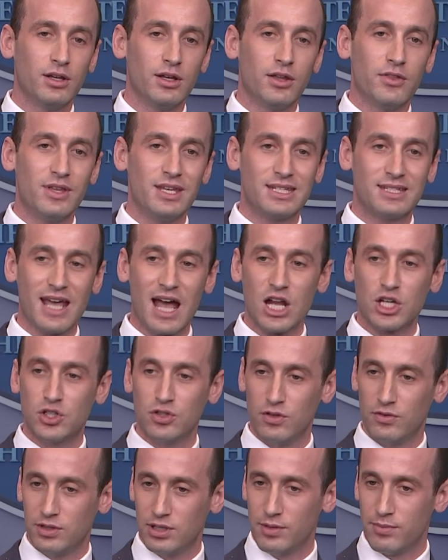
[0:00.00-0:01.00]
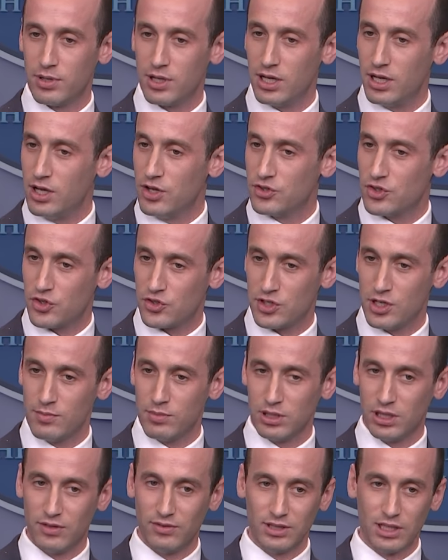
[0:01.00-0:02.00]
the Statue of Liberty is a
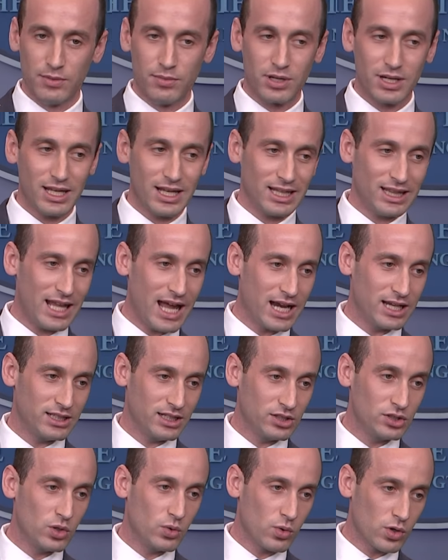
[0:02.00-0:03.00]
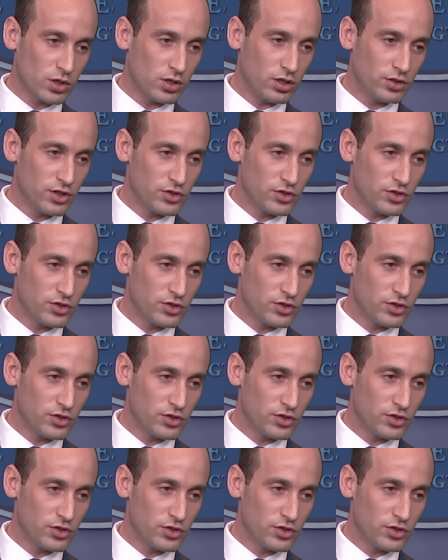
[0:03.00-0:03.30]
symbol of liberty enlightening the world.